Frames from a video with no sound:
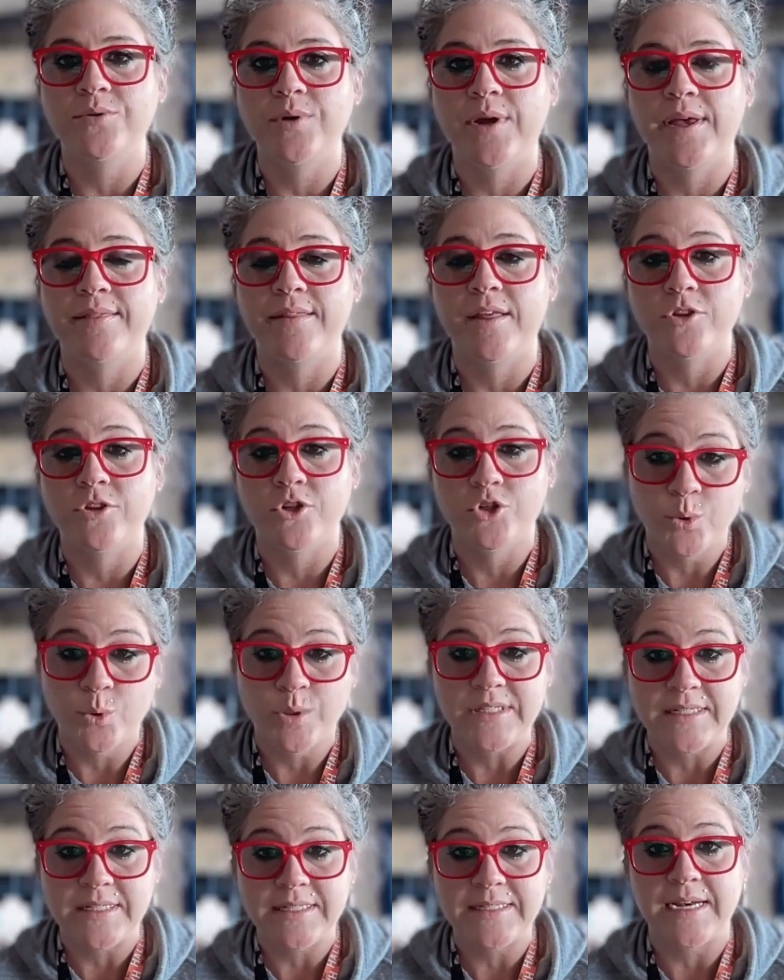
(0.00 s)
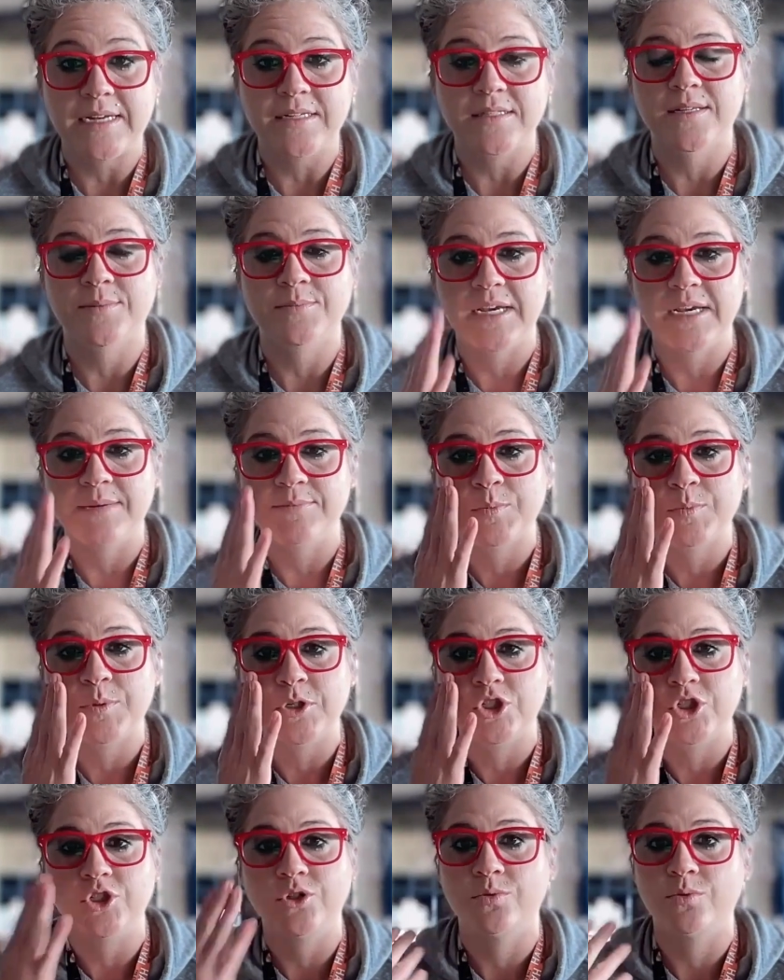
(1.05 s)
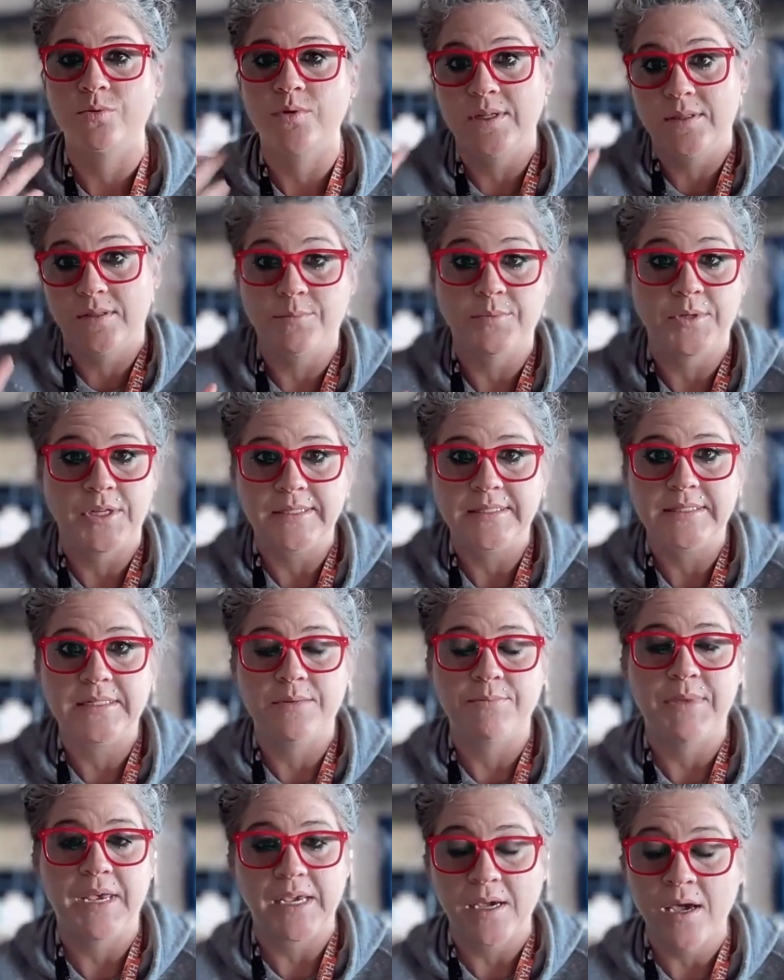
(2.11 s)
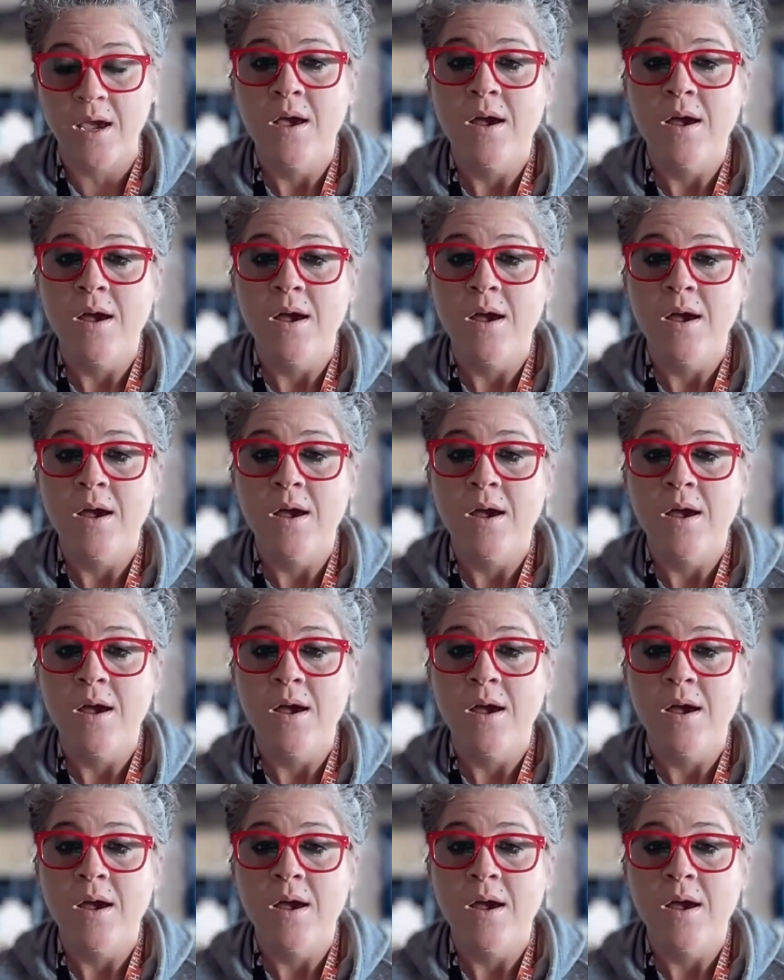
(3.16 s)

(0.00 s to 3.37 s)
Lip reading: and then the choices that sometimes put you in the place to make.